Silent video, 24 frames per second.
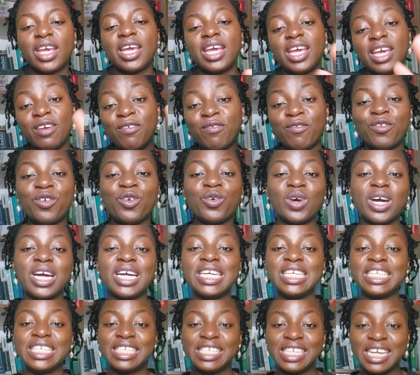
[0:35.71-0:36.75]
If you are
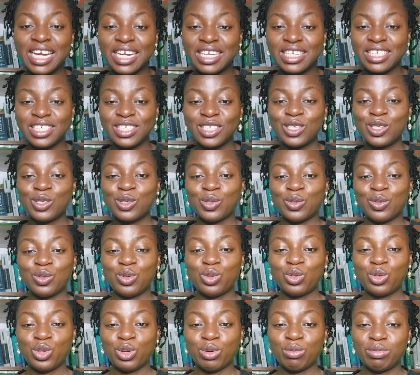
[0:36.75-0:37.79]
intending to
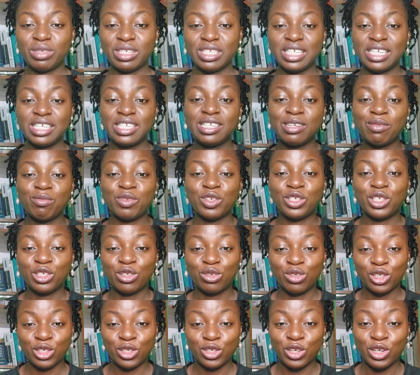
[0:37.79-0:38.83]
do your business name
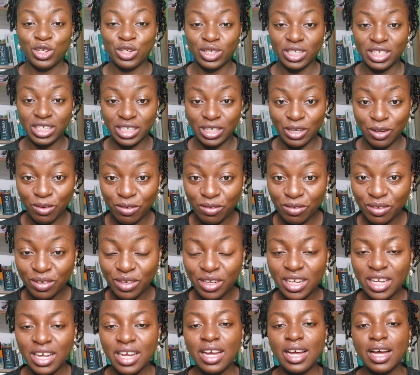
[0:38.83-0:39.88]
registration yourself,
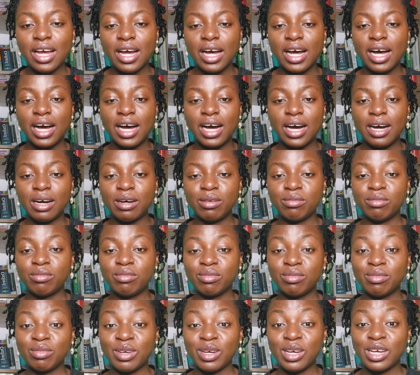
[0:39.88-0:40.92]

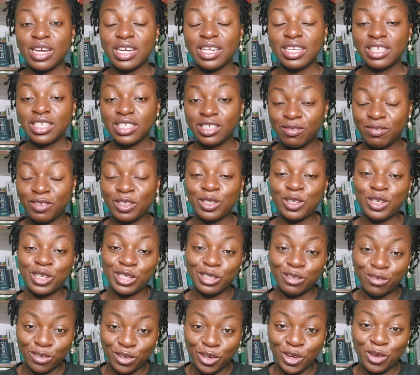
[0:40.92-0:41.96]
um this video
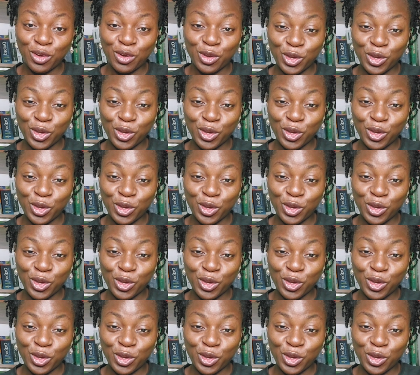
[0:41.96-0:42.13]
is for you.